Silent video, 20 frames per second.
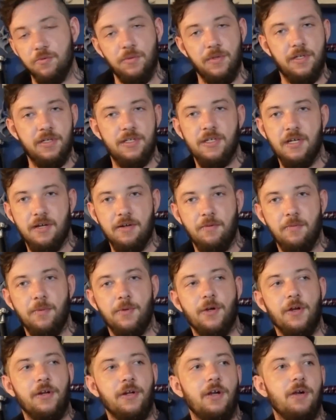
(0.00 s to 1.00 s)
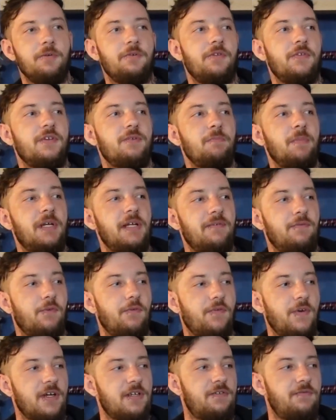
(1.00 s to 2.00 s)
we decided we're going to go to this medieval
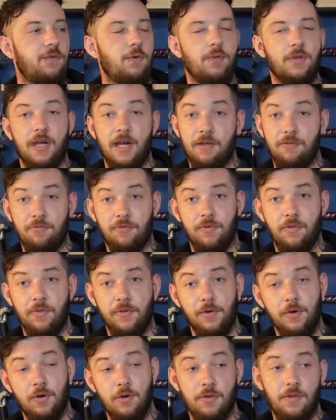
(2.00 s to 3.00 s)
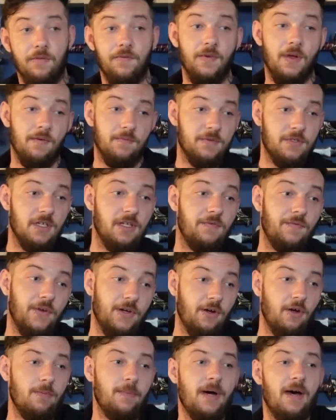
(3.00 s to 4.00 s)
festival, the Gathering of the North. If you haven't seen the
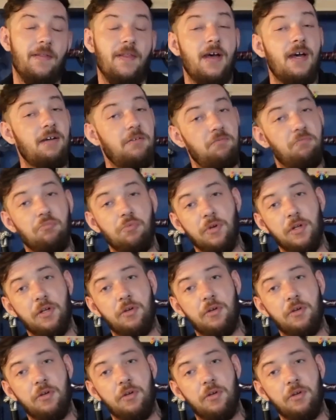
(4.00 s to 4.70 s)
video about that, it's pretty